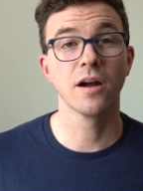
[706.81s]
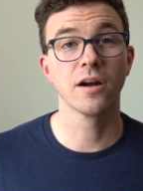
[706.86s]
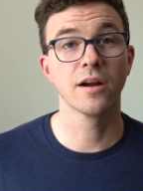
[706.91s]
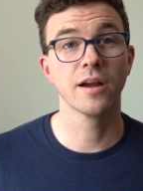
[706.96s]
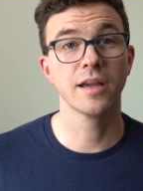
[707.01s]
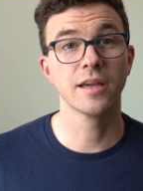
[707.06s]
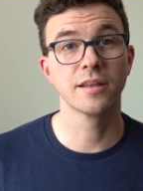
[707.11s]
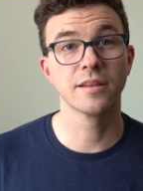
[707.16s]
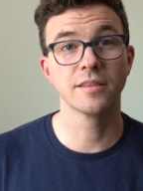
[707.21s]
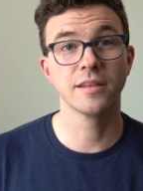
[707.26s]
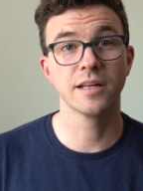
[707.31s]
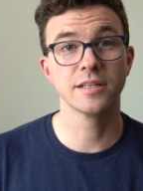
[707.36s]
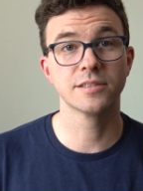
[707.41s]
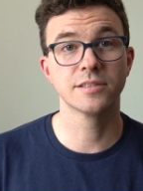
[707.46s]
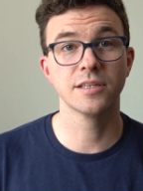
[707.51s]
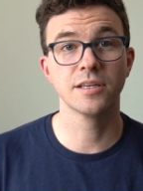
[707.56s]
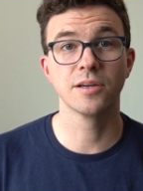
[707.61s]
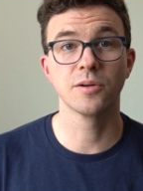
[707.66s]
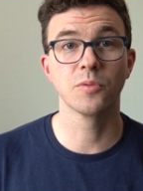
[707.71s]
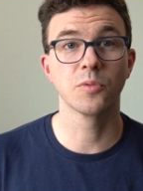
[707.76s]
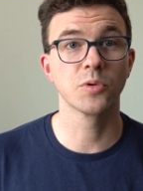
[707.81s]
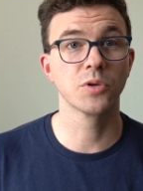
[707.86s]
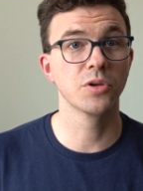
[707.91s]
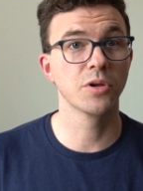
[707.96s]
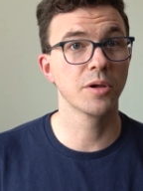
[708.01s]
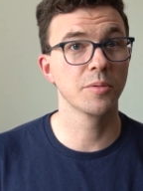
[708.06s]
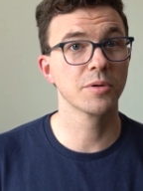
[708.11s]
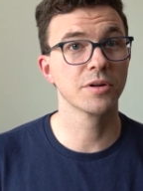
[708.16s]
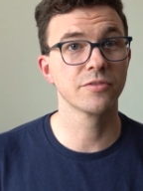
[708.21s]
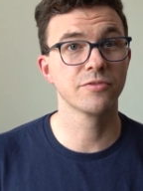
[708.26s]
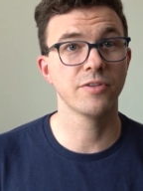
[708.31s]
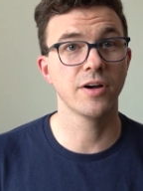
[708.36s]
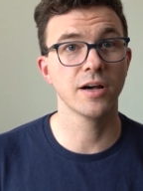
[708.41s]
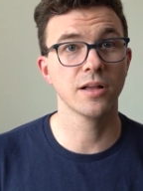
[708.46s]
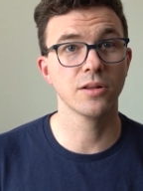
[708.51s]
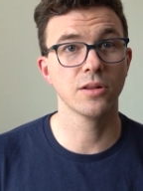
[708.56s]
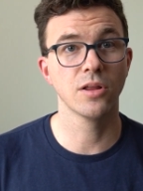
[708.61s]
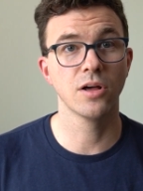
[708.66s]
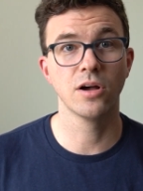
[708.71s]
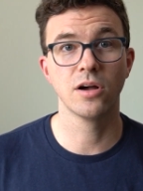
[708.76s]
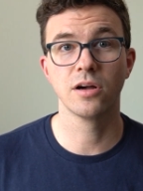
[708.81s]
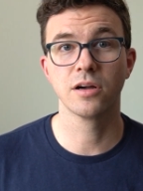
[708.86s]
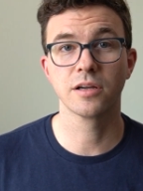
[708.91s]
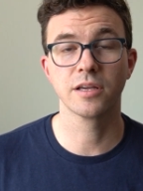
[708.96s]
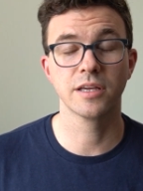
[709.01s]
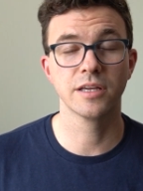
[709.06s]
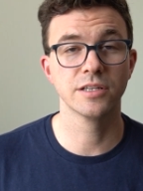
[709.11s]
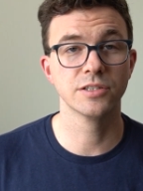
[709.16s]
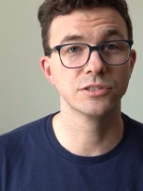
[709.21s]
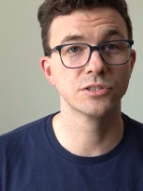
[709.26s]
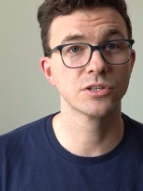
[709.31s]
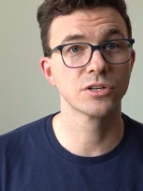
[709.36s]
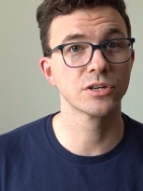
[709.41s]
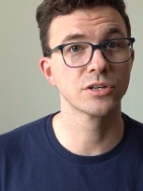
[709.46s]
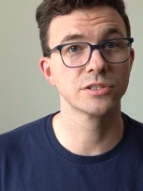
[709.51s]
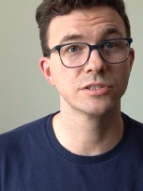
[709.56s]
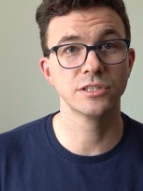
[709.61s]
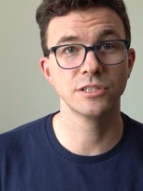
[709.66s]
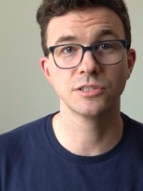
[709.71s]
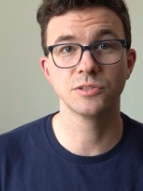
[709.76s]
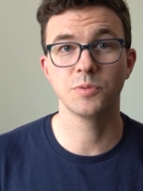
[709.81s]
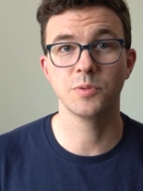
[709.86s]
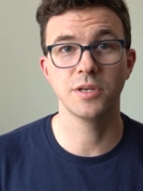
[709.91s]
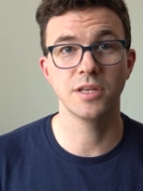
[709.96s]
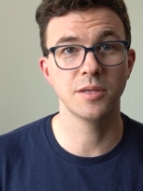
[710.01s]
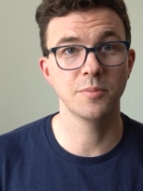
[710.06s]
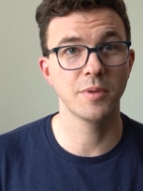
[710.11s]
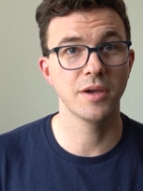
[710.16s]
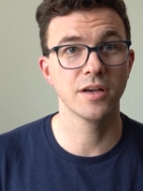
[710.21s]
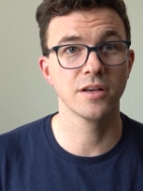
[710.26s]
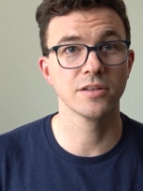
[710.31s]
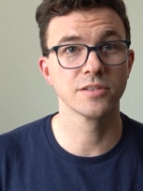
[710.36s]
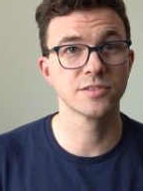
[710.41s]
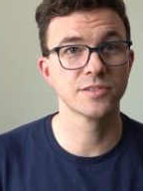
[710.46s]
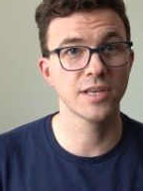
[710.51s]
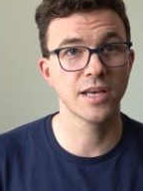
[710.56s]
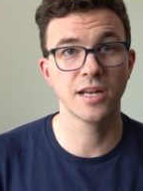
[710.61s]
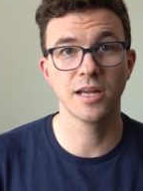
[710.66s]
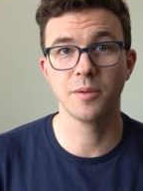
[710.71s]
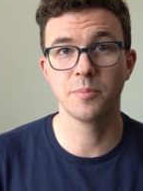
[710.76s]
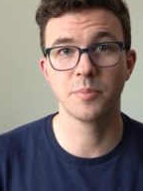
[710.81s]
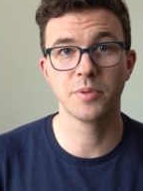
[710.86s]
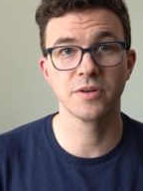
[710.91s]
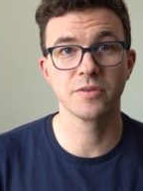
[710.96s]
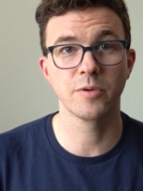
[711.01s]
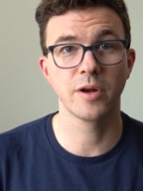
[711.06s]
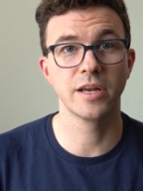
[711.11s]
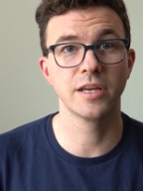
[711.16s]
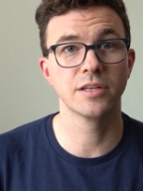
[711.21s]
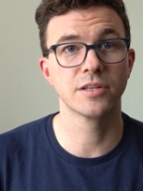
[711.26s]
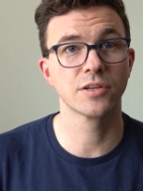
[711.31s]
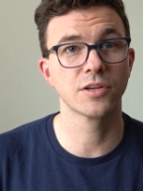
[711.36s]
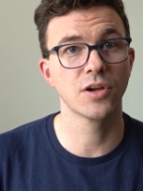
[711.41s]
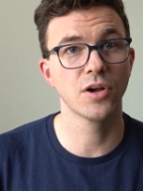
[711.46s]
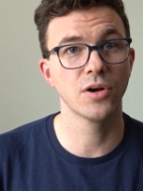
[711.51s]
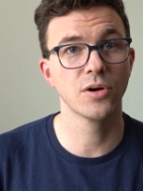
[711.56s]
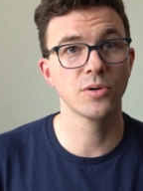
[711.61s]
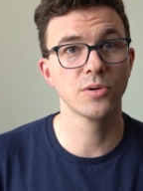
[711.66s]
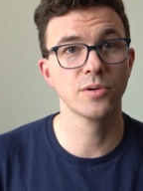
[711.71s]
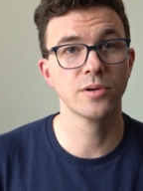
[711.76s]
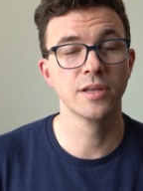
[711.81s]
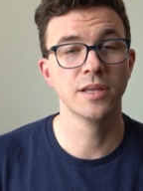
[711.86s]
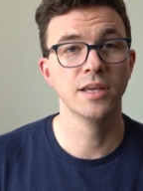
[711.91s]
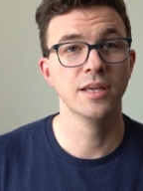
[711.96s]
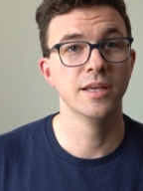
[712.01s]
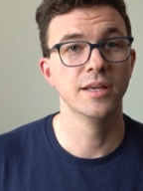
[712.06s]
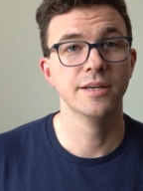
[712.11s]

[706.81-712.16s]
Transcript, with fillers: All right, that's it. Were you able to follow along? Is your G Suite email set up and ready to go?